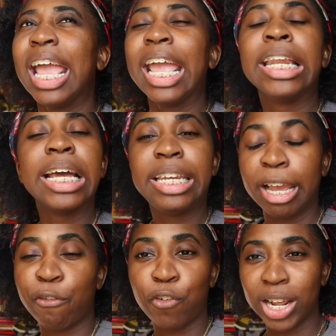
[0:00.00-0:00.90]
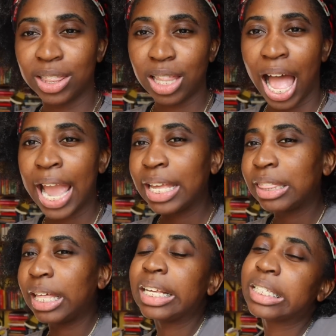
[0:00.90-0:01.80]
in a different light
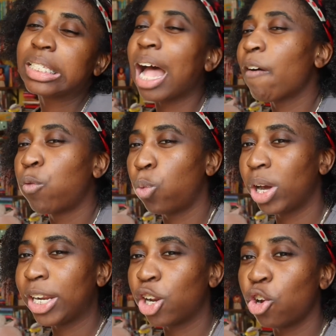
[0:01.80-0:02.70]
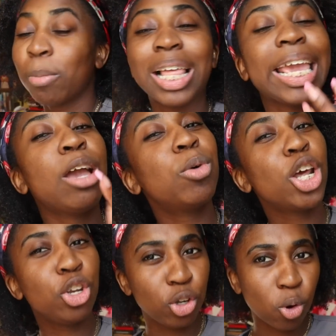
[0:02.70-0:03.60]
this stuff wouldn't annoy me. Like, it
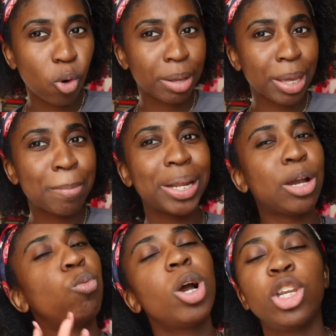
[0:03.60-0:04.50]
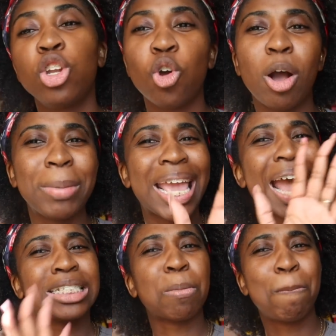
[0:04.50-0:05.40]
would annoy me, but it wouldn't annoy me
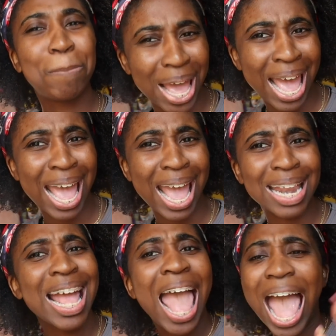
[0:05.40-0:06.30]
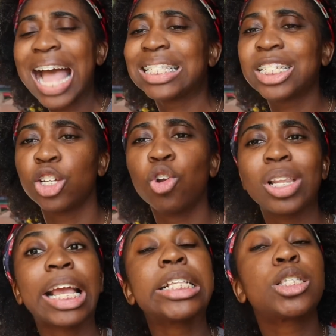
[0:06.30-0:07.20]
as bad as this
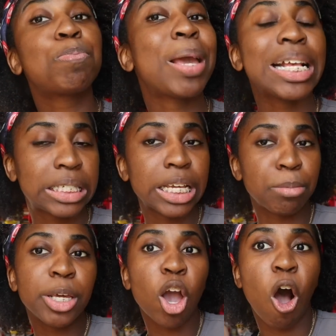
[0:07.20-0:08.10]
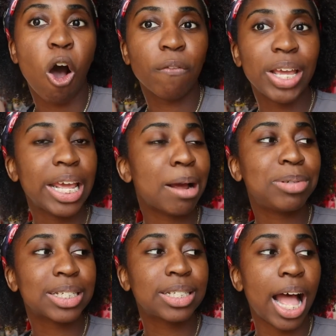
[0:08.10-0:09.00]
annoying. Like, it's pissing me off, and
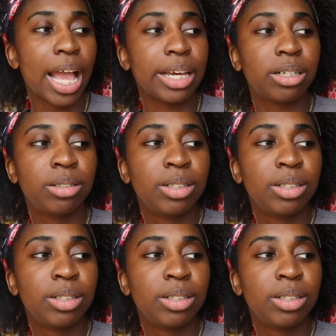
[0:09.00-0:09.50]
I'm just like